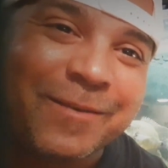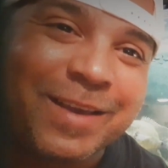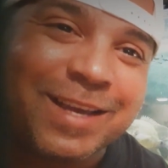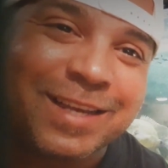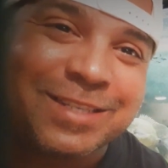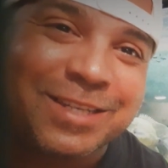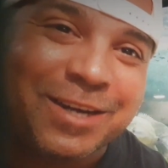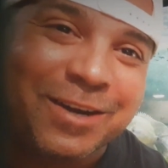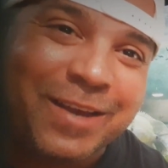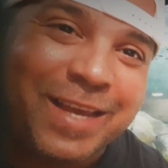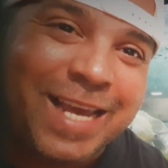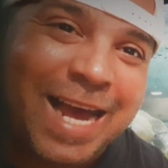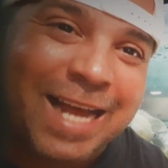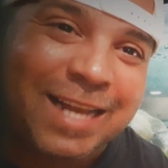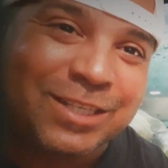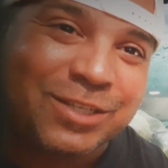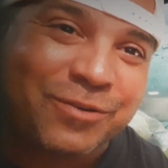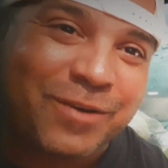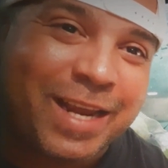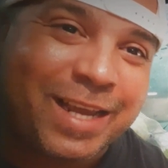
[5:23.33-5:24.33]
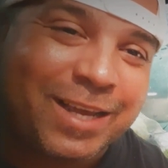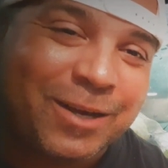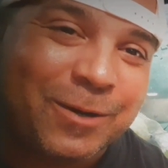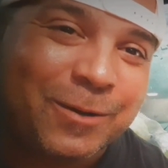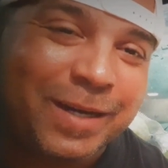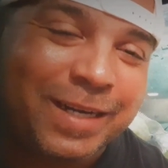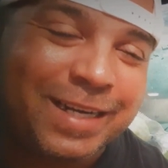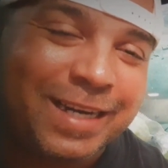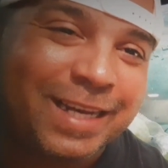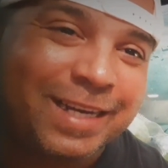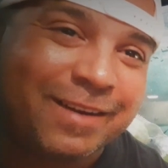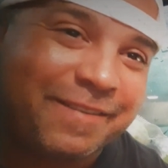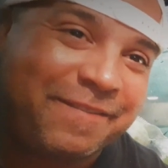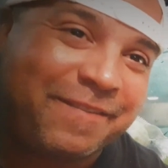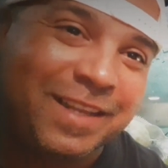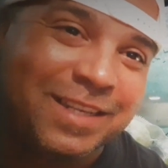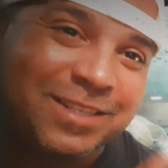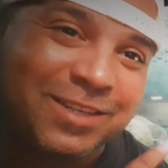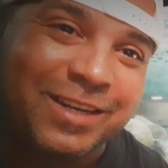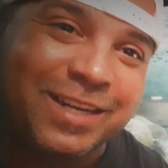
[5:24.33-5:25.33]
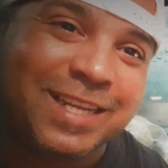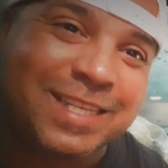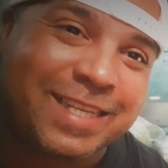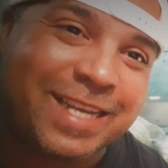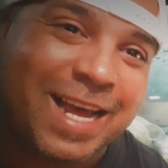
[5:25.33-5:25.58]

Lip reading: because, you know, he got Draco and the fins on